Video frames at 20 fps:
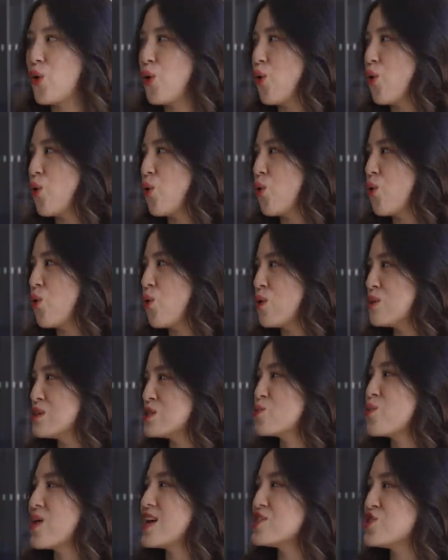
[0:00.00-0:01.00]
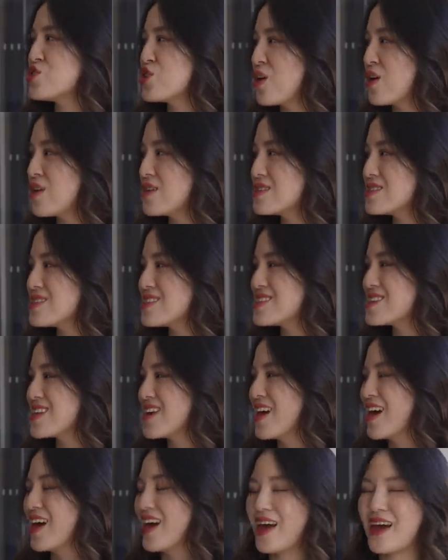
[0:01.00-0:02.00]
or sweatshirts
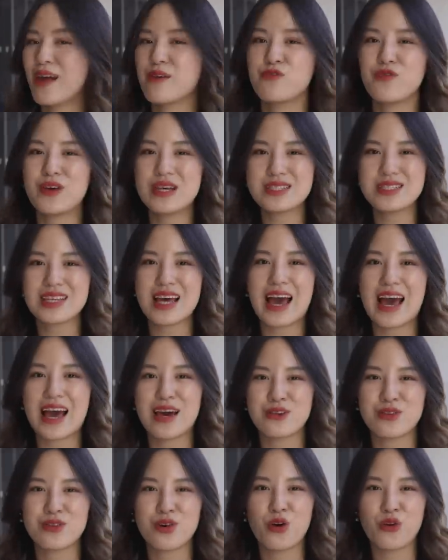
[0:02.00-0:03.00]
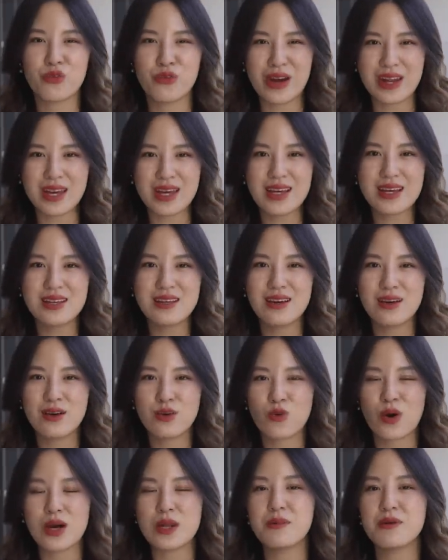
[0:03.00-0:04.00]
and things that had already
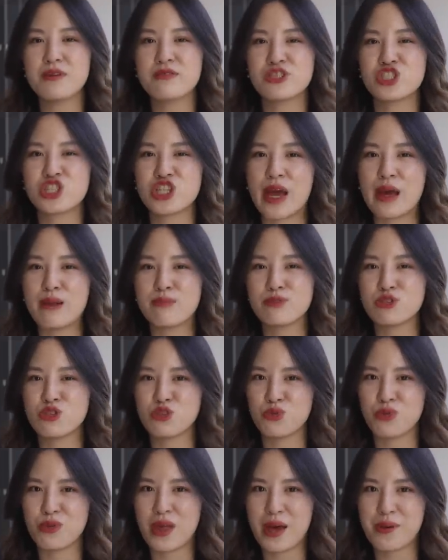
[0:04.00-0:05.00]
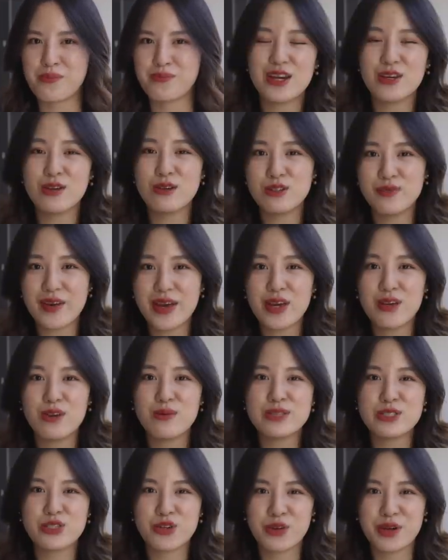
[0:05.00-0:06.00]
quite a bit of shape to them. A huge thank you to
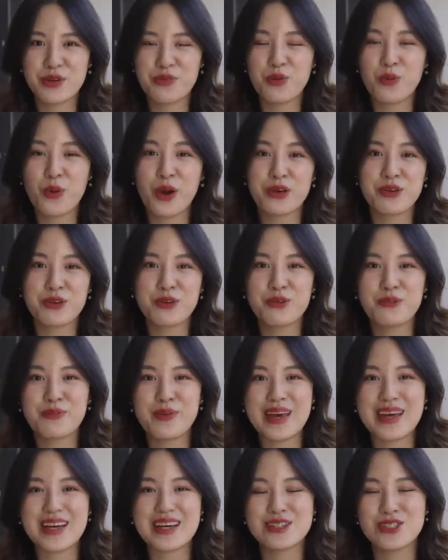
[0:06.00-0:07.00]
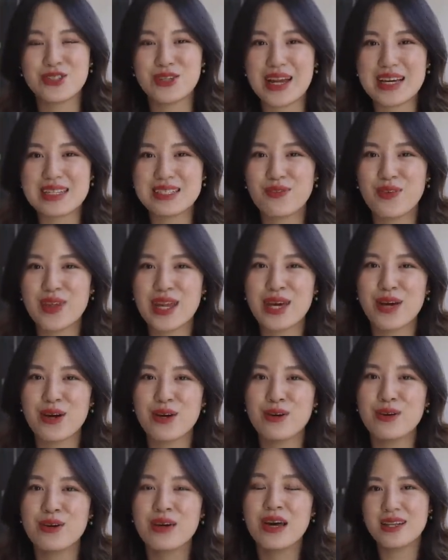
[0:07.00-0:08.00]
Midori for working with me in today's
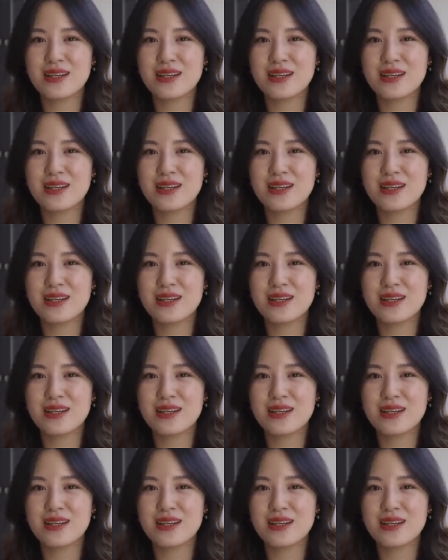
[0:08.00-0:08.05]
video.